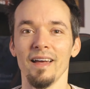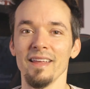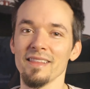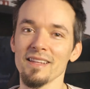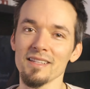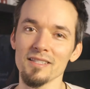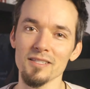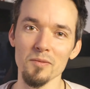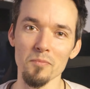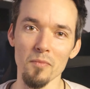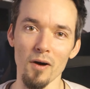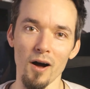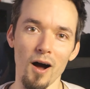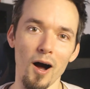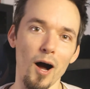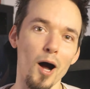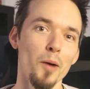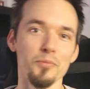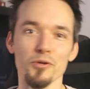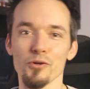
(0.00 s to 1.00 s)
and then some
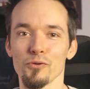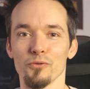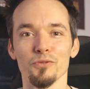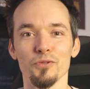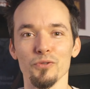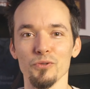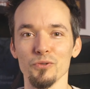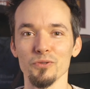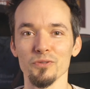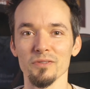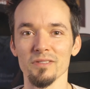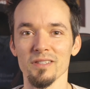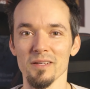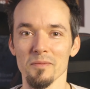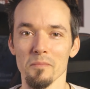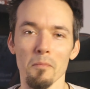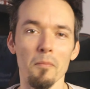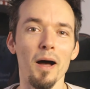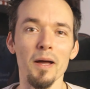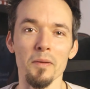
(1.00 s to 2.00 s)
optional tools
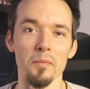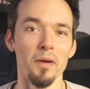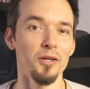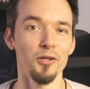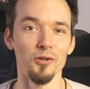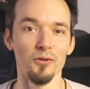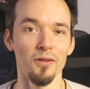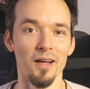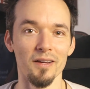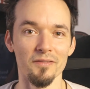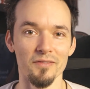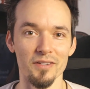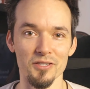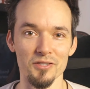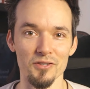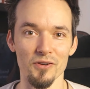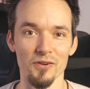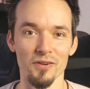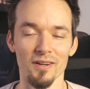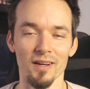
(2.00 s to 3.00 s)
that might make your life
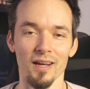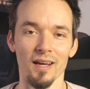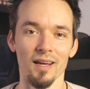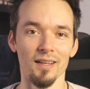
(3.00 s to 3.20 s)
easier,